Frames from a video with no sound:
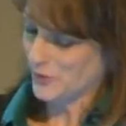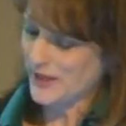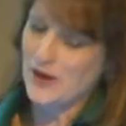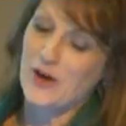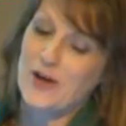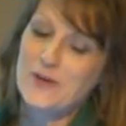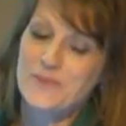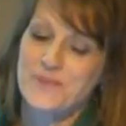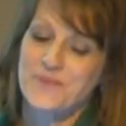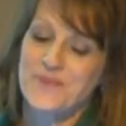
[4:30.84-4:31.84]
we are,
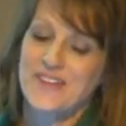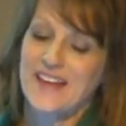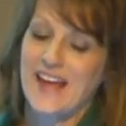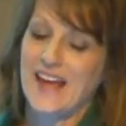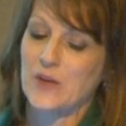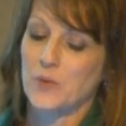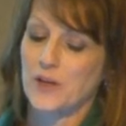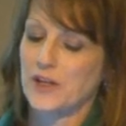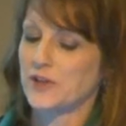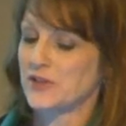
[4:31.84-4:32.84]
and
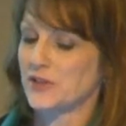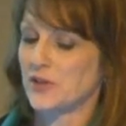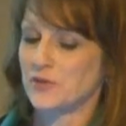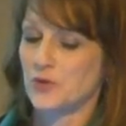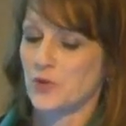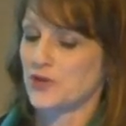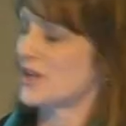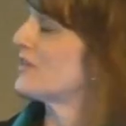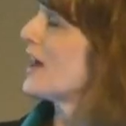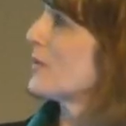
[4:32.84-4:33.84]
we're here to serve
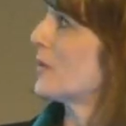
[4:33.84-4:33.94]
Georgia in that